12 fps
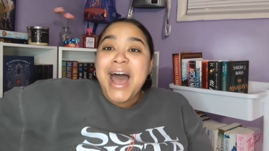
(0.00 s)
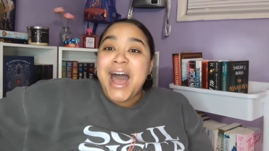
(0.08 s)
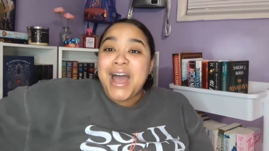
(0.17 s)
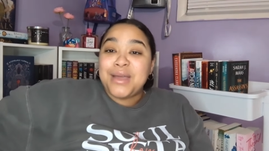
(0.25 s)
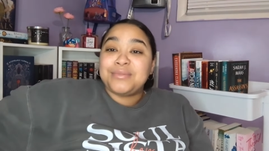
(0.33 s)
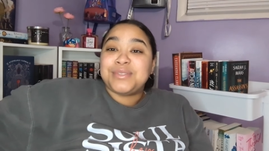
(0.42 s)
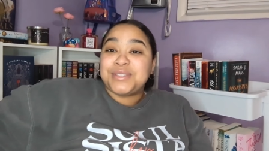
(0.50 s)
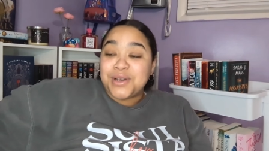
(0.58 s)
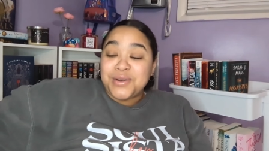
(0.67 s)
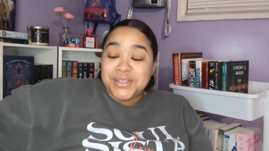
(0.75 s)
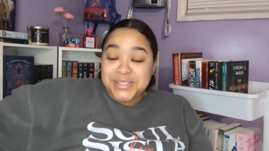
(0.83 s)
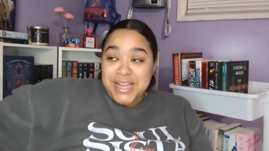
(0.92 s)
I am
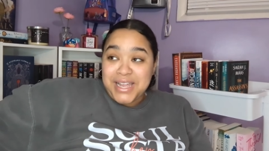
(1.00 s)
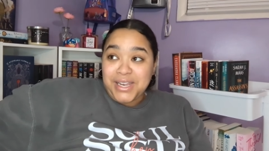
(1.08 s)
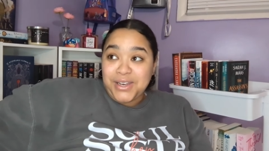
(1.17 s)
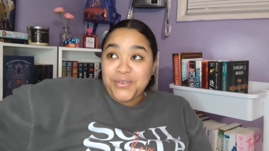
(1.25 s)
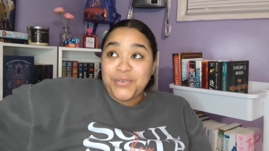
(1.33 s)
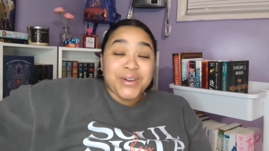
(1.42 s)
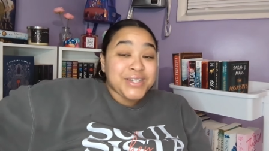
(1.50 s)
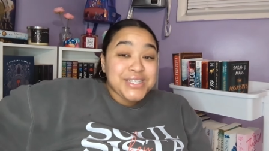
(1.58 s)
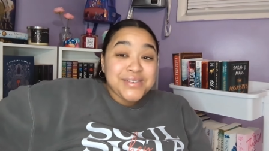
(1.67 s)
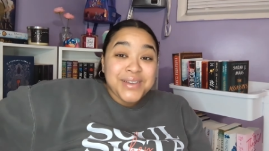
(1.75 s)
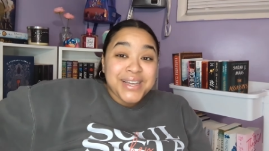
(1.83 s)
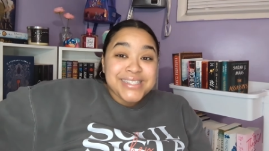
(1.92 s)
so excited. First,
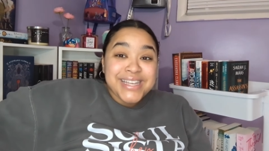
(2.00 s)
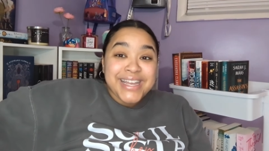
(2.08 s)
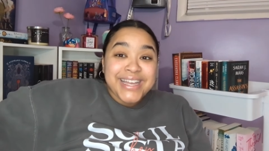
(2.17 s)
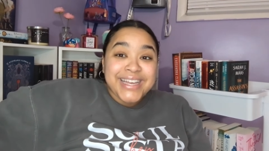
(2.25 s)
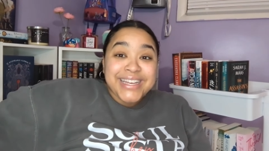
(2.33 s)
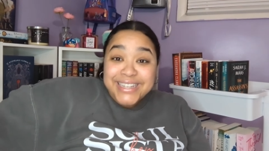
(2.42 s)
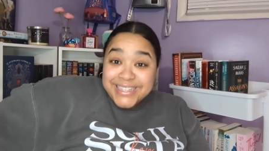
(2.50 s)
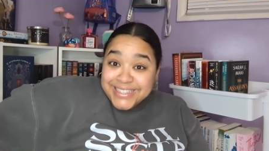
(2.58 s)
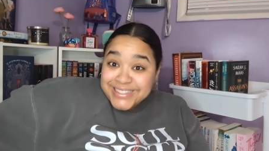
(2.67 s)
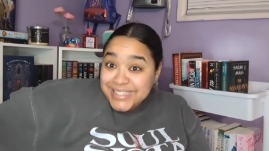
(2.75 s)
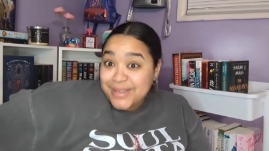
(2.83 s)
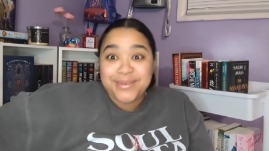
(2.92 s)
if you guys like
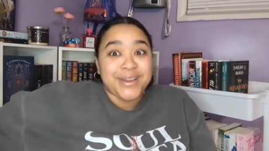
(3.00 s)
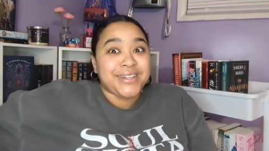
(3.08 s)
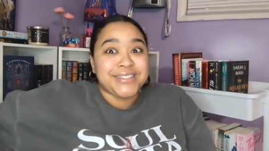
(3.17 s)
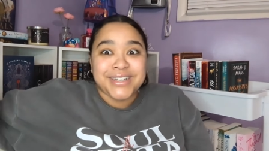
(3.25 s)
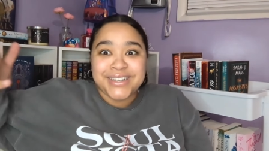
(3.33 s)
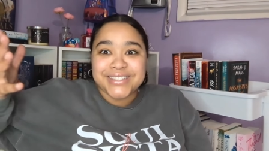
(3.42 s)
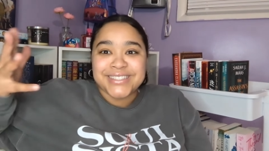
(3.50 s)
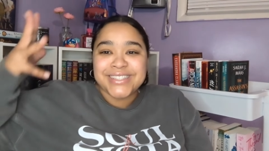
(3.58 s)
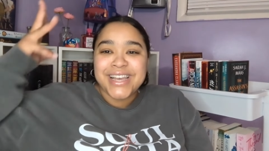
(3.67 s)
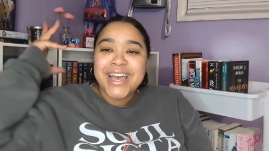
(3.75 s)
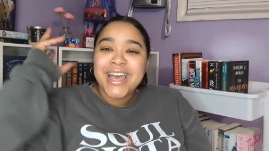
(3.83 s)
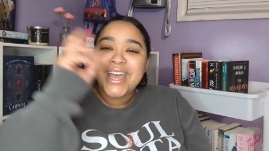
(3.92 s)
TBR jars.
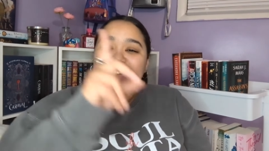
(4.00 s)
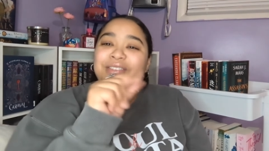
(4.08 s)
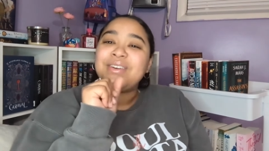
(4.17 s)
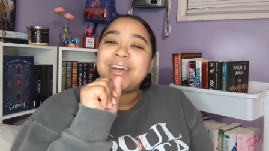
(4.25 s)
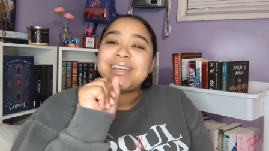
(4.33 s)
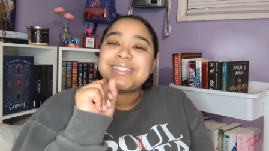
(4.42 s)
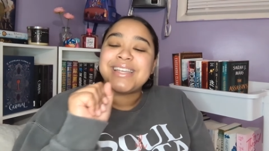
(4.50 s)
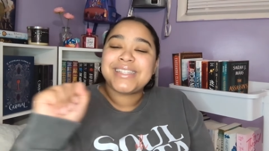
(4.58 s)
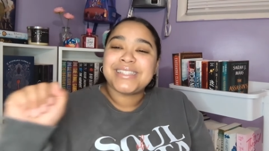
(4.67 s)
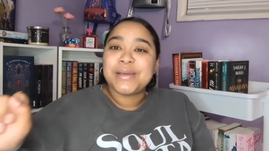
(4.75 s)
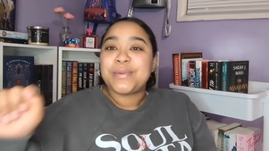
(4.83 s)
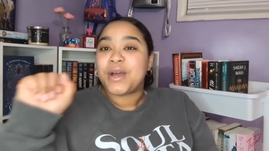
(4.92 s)
If you guys
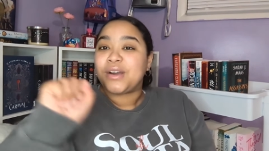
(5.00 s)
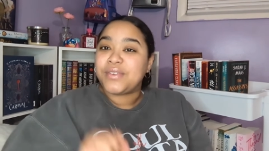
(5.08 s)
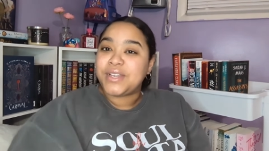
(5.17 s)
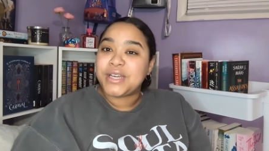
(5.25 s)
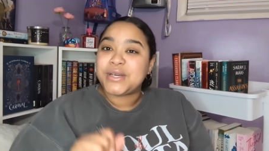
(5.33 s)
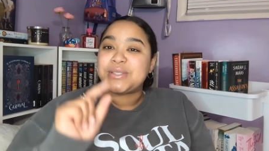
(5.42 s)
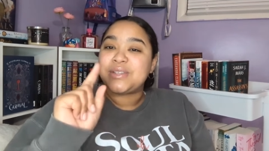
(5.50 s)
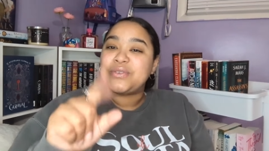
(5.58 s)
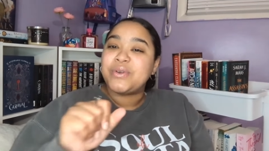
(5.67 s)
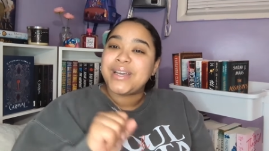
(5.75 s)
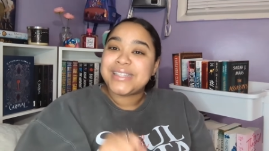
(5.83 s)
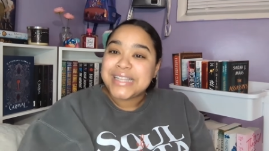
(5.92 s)
like TBR videos, if
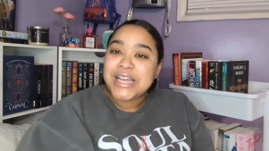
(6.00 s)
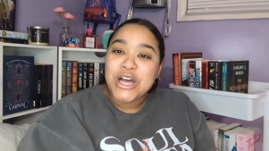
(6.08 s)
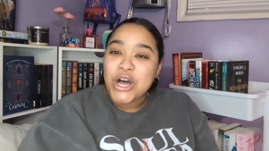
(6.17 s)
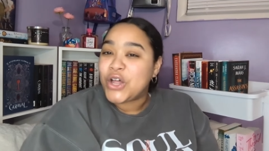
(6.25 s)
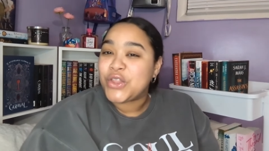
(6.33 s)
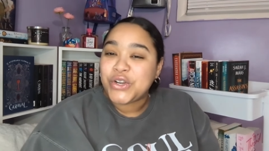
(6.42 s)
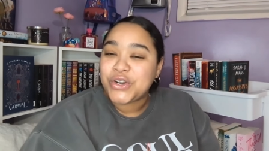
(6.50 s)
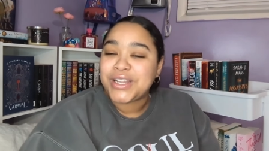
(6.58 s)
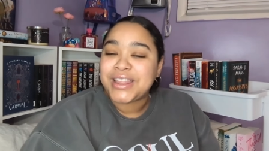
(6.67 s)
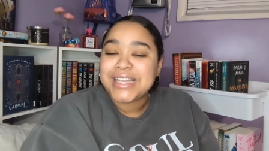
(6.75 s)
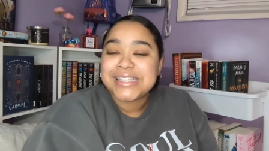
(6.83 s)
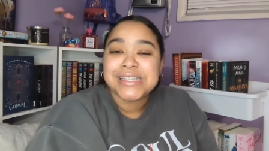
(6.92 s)
you guys like all the
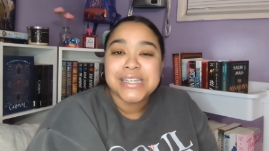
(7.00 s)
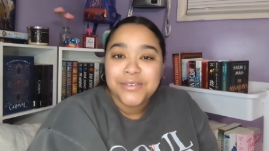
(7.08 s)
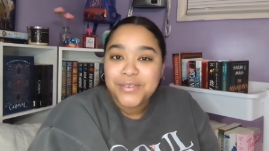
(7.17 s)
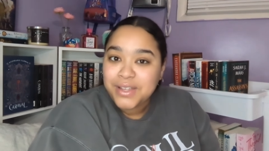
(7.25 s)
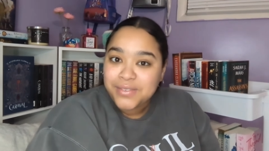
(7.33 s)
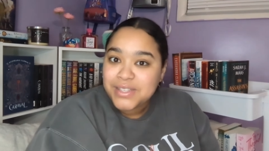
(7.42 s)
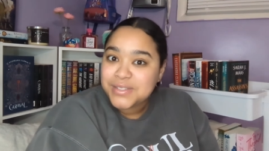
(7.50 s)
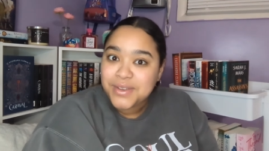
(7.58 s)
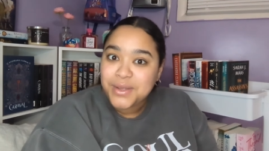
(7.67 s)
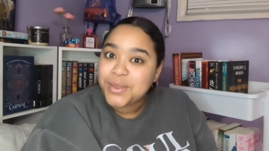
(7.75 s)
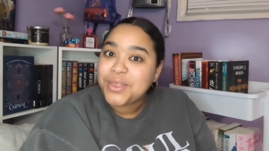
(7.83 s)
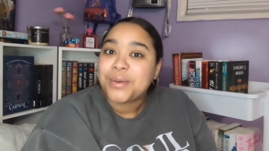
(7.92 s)
nerdy things, then definitely give this
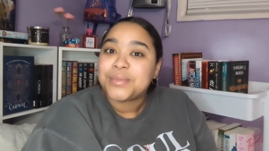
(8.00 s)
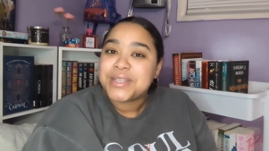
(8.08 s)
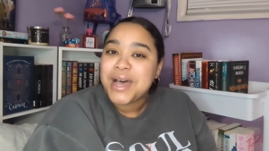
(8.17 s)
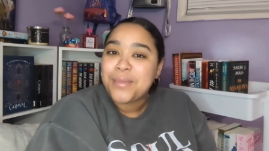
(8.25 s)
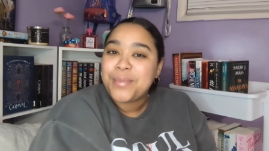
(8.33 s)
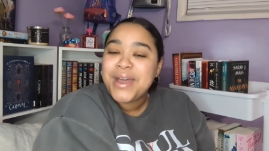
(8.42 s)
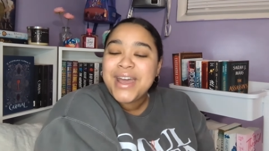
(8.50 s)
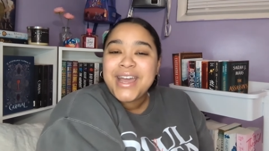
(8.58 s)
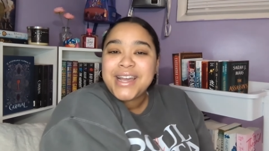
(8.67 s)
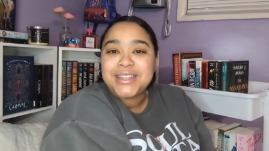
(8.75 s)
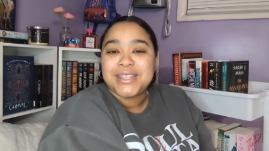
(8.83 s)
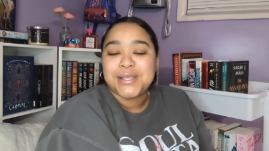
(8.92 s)
video a thumbs up,
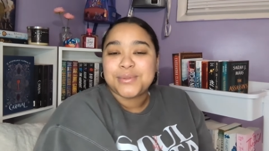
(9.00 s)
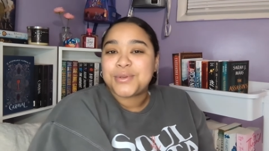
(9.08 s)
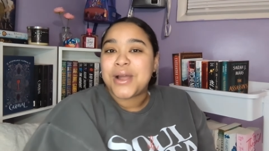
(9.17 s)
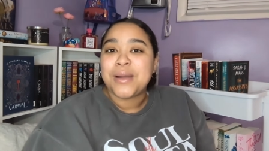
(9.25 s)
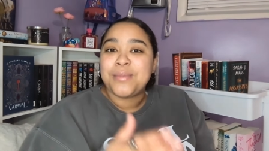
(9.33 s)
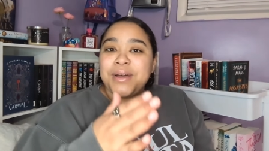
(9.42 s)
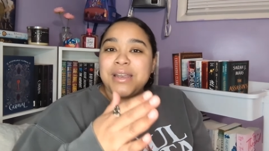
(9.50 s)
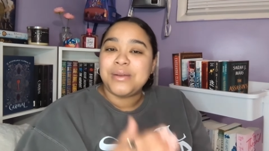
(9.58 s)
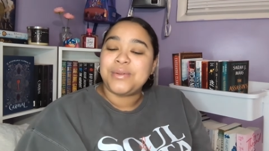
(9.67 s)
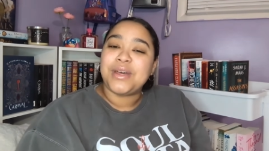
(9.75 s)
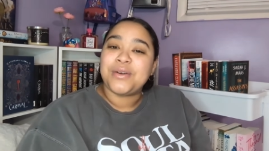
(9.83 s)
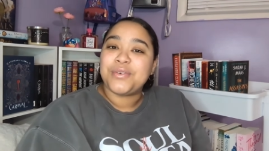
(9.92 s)
hit the subscribe button,
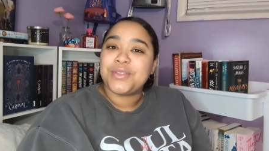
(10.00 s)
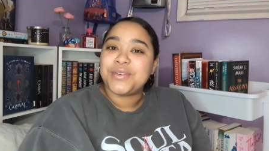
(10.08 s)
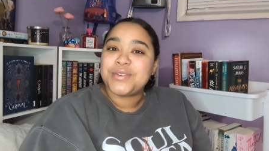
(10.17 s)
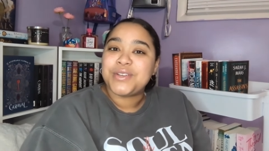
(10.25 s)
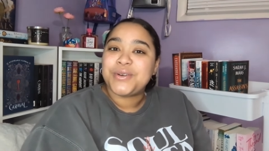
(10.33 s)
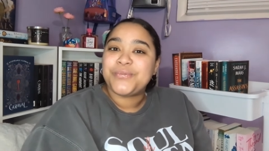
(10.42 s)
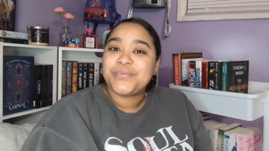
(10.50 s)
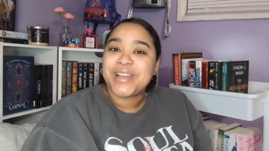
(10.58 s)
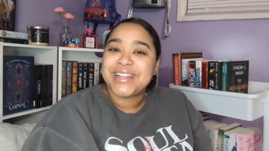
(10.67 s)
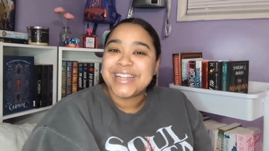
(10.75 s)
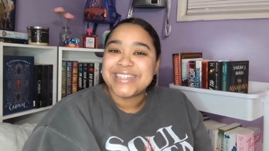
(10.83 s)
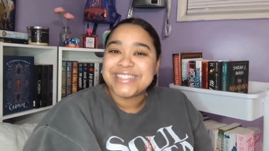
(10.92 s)
and without further ado,
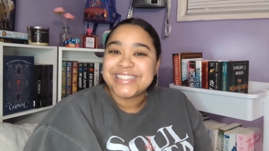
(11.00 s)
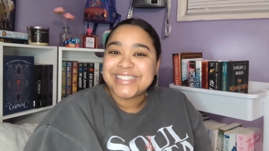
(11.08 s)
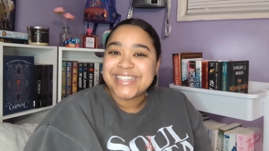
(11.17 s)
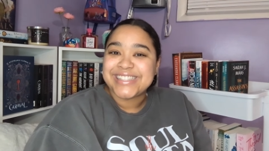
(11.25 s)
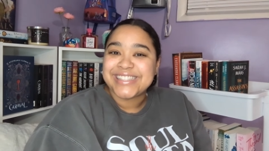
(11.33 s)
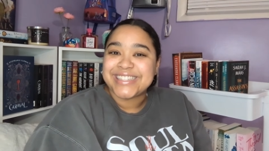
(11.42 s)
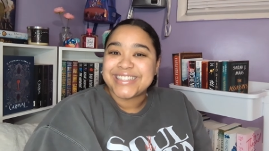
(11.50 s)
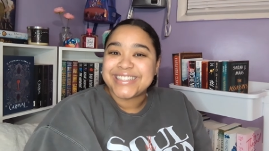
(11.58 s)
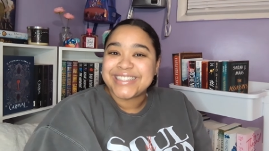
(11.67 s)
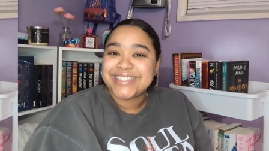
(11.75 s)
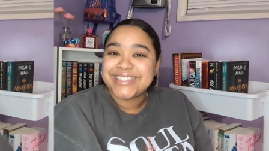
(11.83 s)
let's just get started.